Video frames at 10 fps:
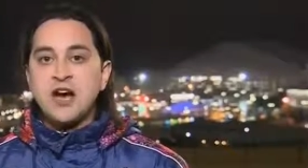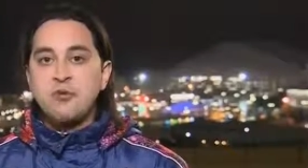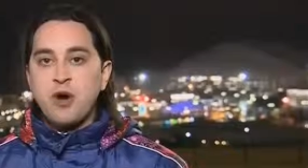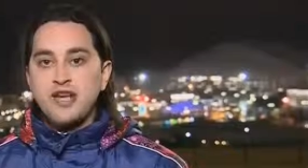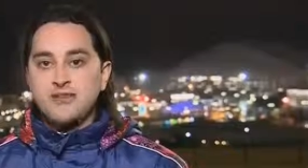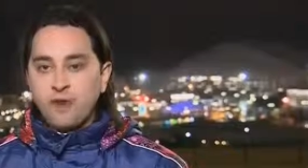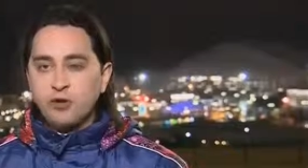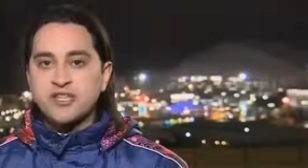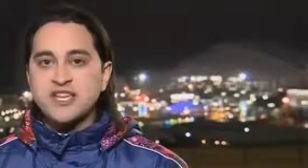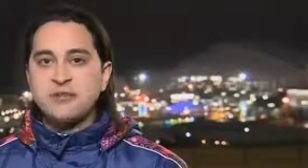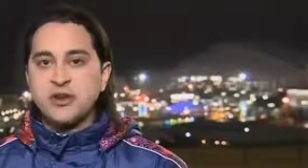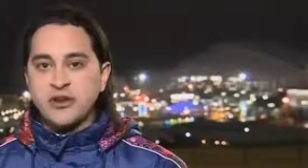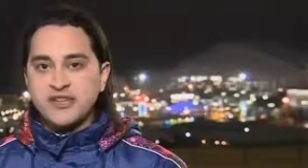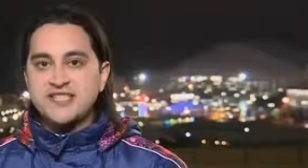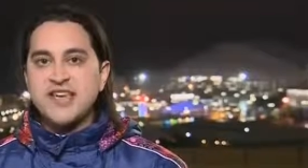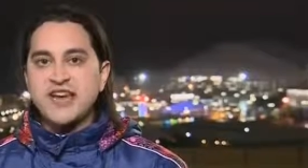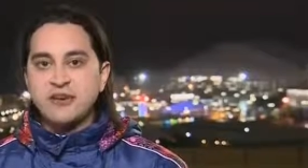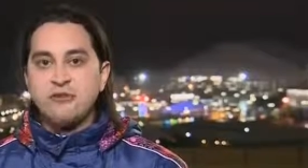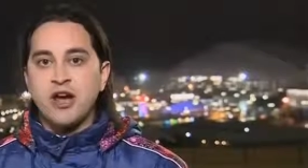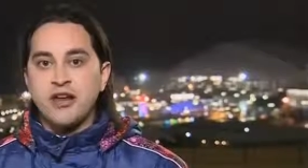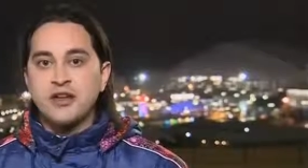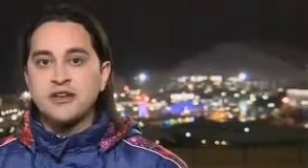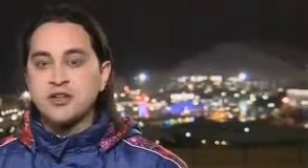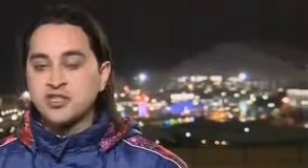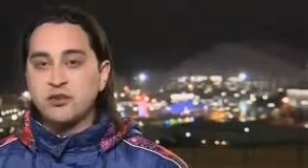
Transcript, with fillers: Uh, Wise faltered somewhat on his second run,